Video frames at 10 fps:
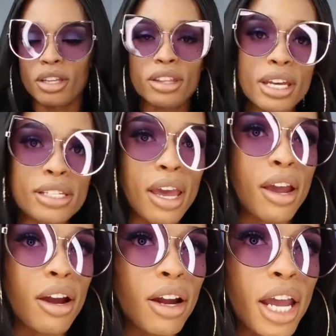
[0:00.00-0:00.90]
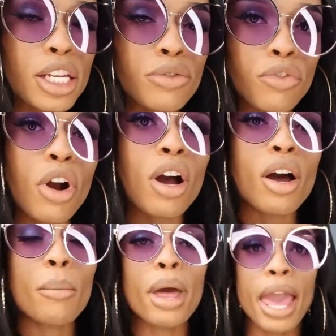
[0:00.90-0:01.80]
this hair is
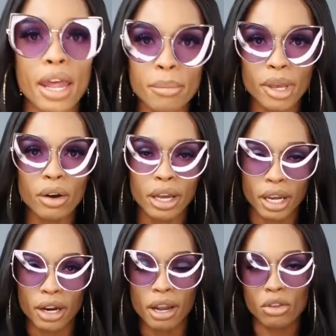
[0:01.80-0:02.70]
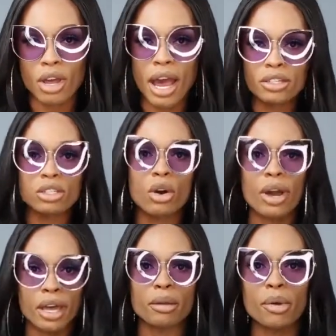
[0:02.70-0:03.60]
from Annabelle Hair, and you guys know
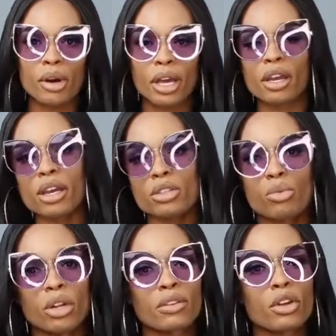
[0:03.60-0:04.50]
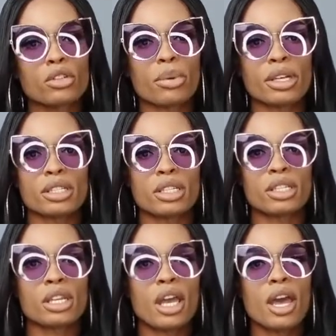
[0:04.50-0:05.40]
Annabelle Hair is one of those
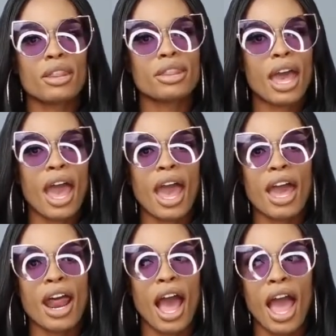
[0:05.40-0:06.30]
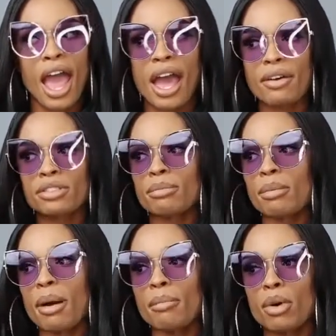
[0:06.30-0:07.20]
places that I have some
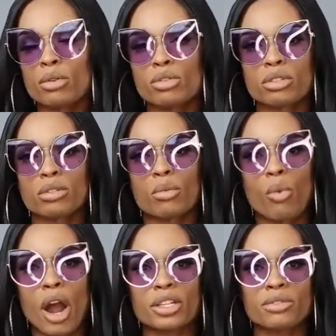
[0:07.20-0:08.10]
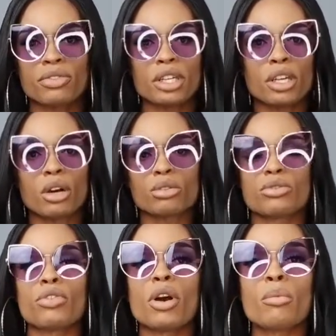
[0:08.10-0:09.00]
of my most watched videos
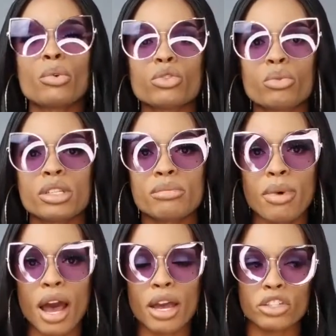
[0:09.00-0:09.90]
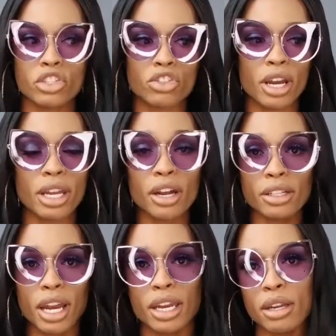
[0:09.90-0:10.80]
from, which was my straight hair
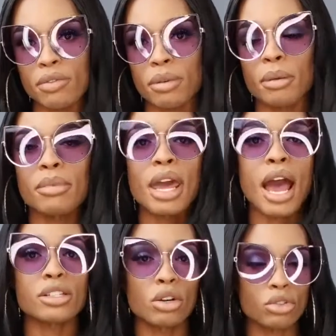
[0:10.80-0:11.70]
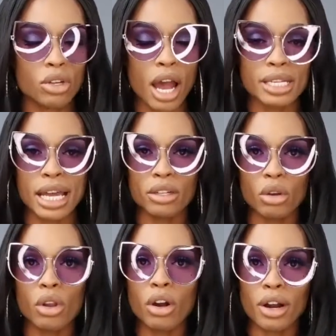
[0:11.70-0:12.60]
that I did for them that I told you guys I
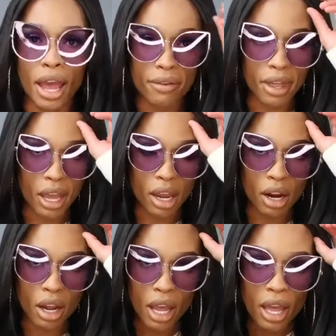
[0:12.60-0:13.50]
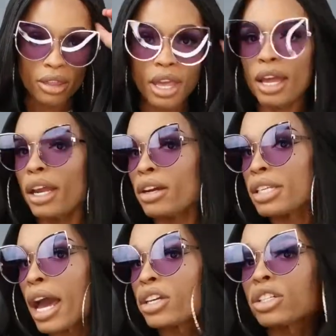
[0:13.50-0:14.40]
no longer have that hair. That hair
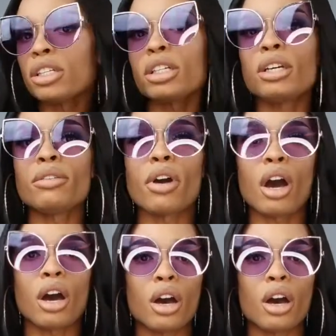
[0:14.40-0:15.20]
is actually